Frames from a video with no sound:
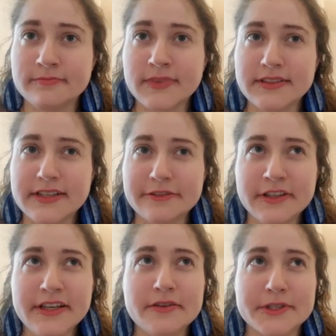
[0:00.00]

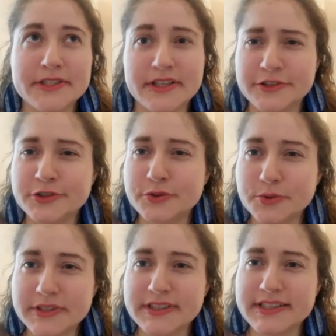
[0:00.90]
Definitely the residential
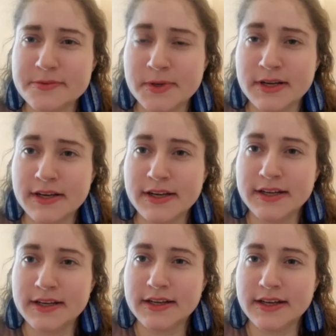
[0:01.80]
school system.
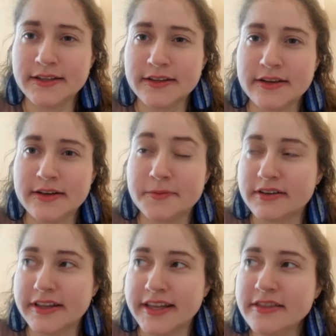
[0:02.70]
And I
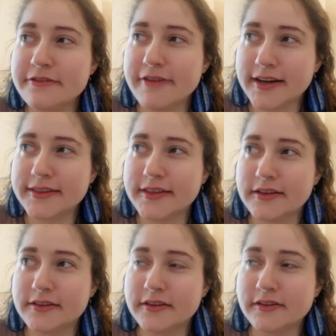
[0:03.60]
think the fact that
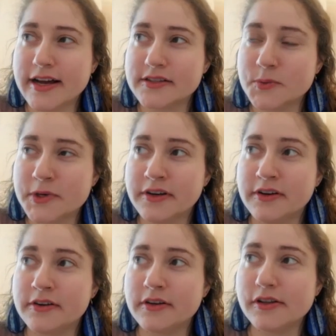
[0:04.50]
the last
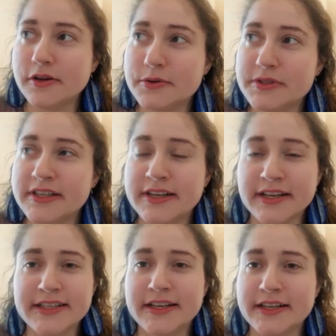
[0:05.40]
one closed in
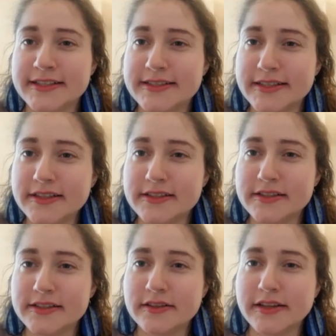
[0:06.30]

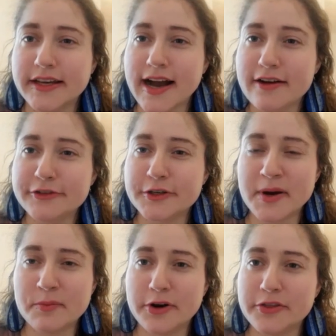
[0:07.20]
1996, like after
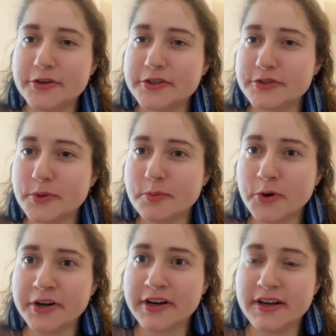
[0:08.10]
my brothers were
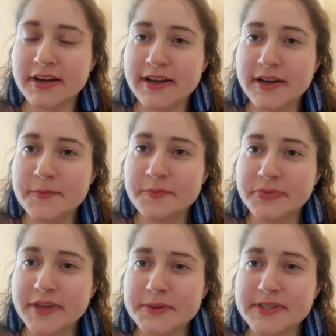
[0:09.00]
born,
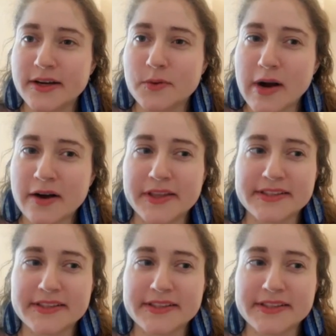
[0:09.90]
that was like, wow,